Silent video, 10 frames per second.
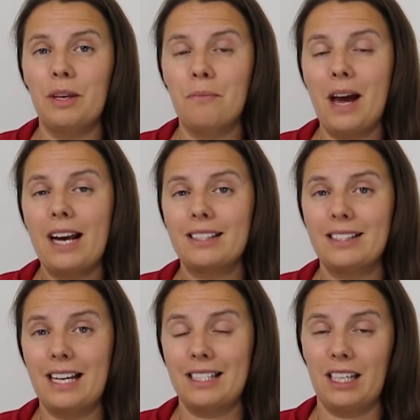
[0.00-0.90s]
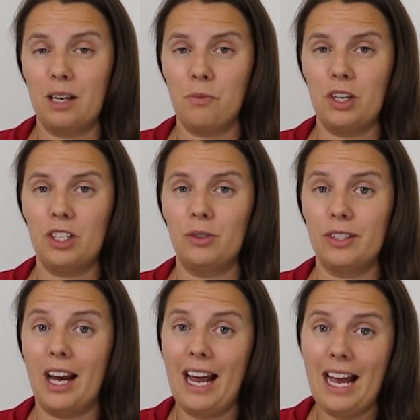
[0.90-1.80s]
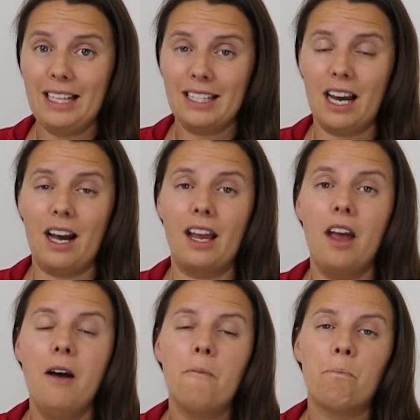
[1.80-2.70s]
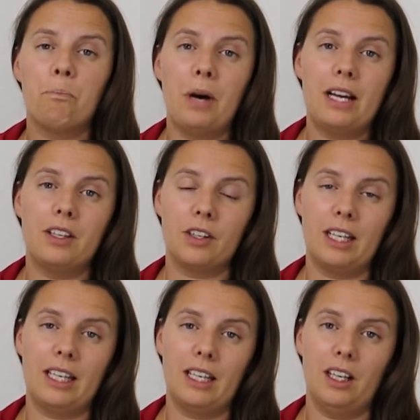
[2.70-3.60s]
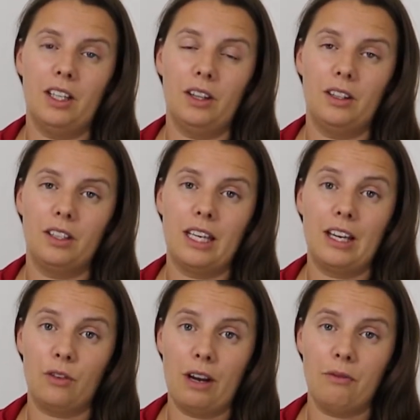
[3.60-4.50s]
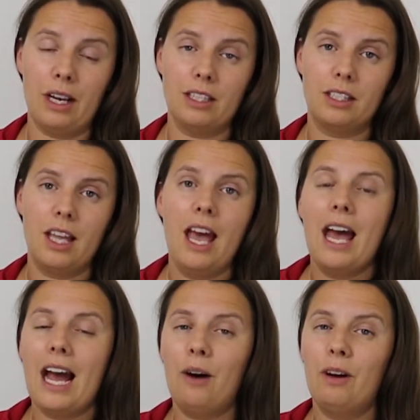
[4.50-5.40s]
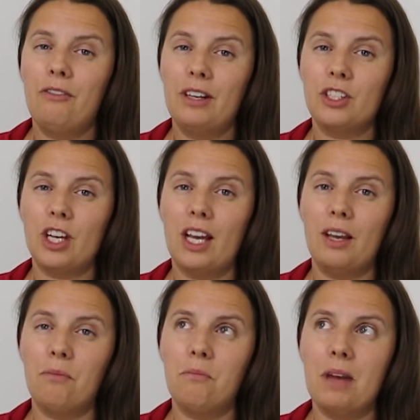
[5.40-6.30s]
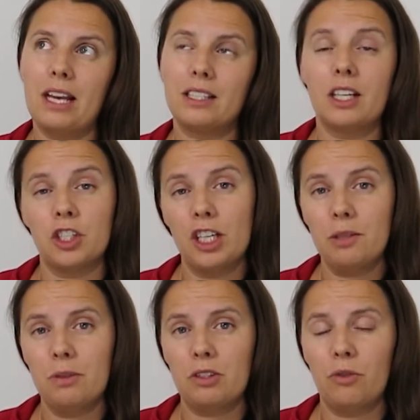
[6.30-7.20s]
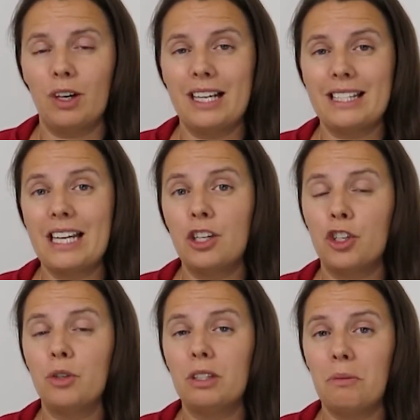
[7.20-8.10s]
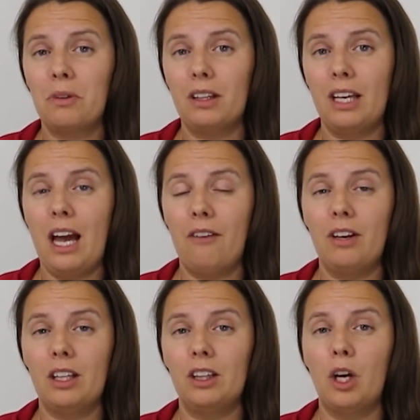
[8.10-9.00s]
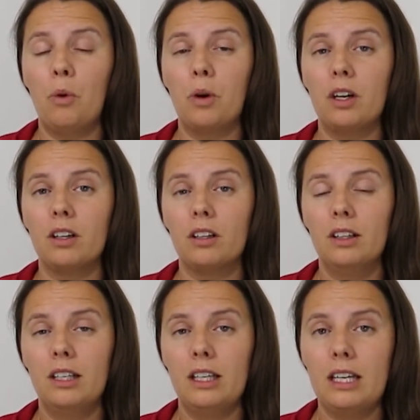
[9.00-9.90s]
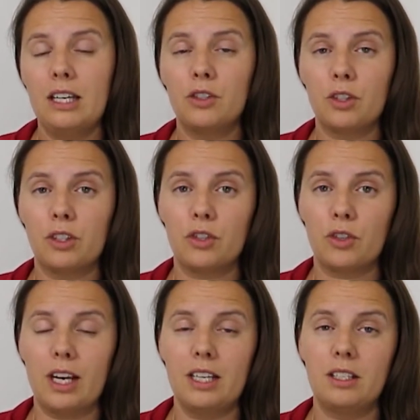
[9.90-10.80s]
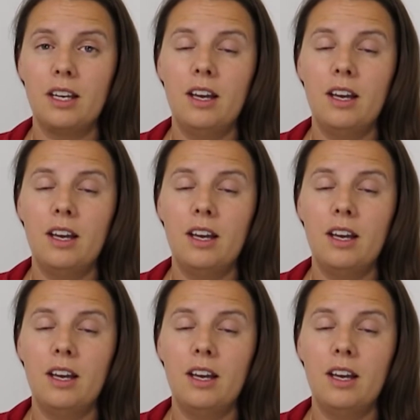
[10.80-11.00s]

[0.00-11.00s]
the max debt to income ratio is not as high, but you're gonna get, a, get great rates. How FHA makes adjustments for it is they do typically have a lower interest rate